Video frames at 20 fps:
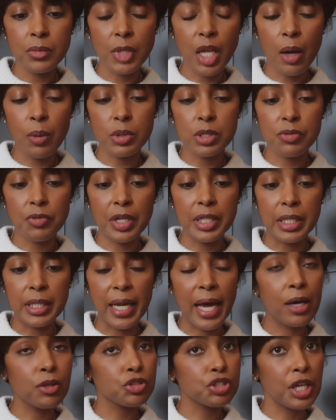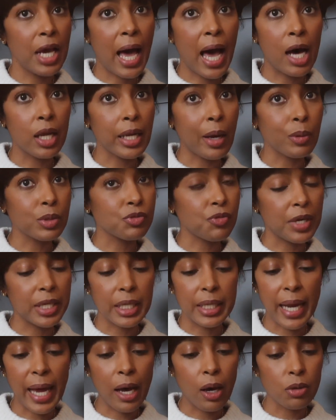I was running out, child. I was
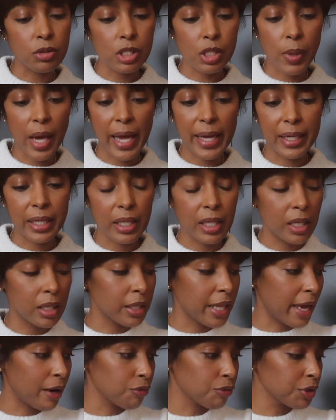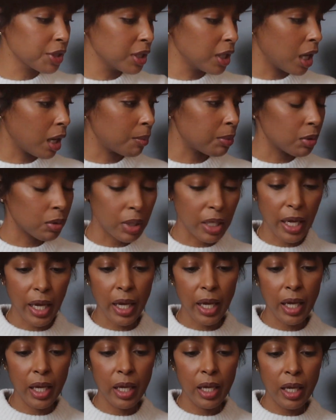running out, so I had to get that re-up,
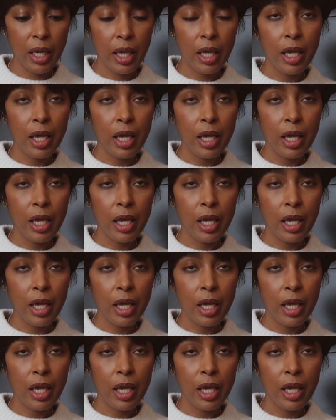okay?